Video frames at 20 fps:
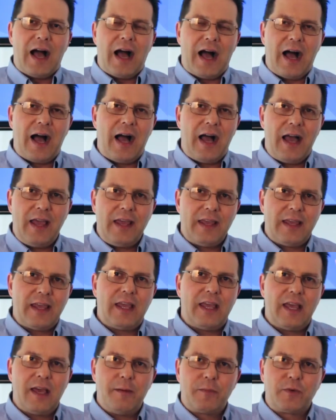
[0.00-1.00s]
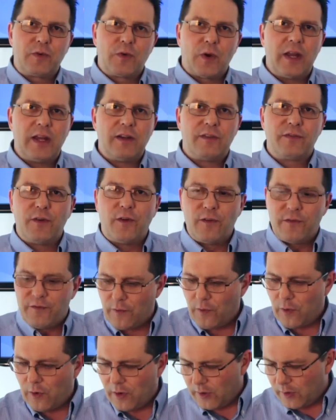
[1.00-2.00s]
I am grateful
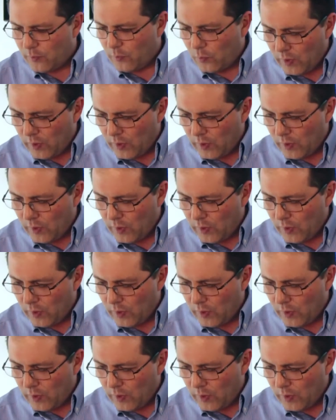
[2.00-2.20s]
for